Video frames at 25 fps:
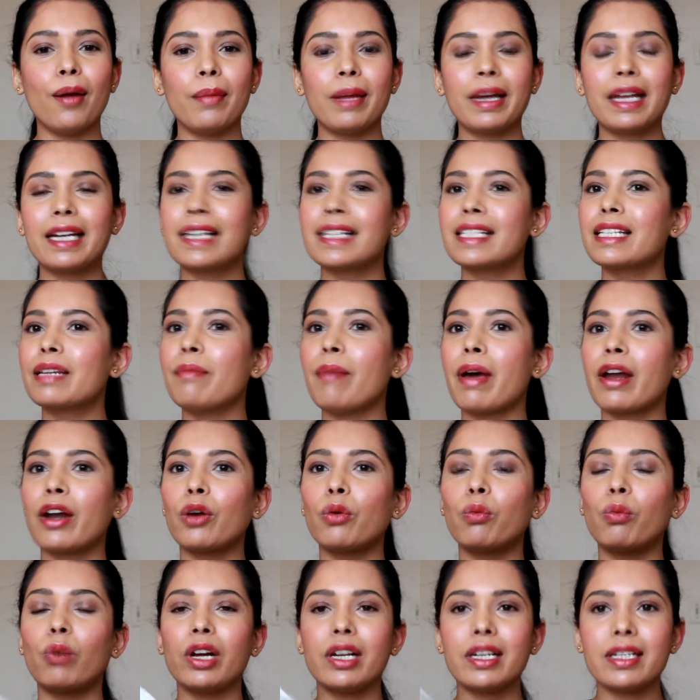It doesn't
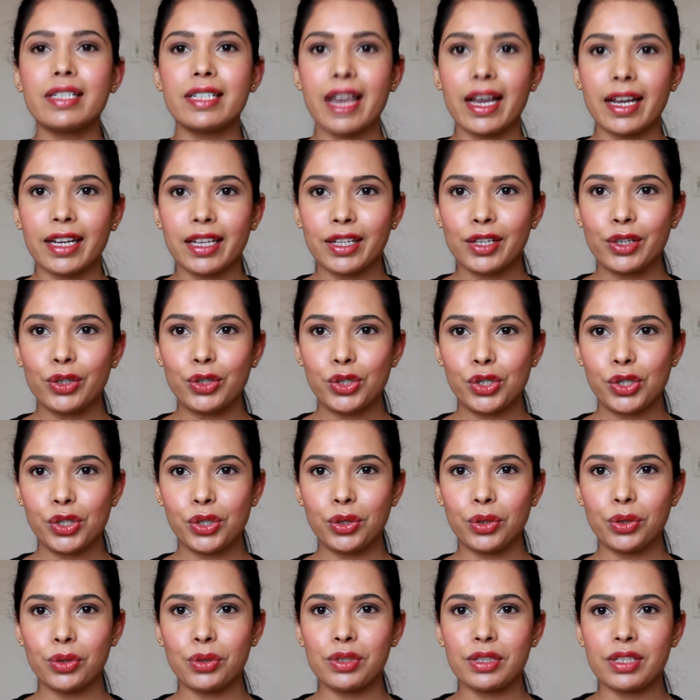matter what deck you
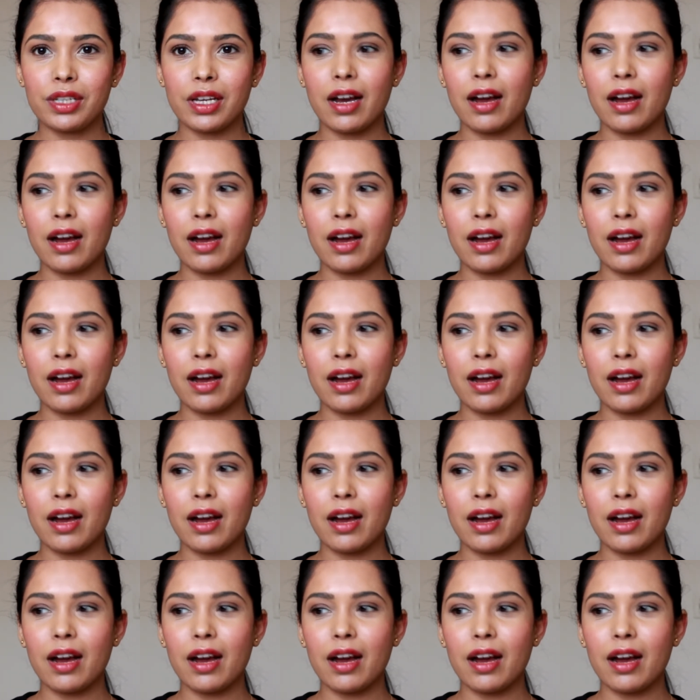choose.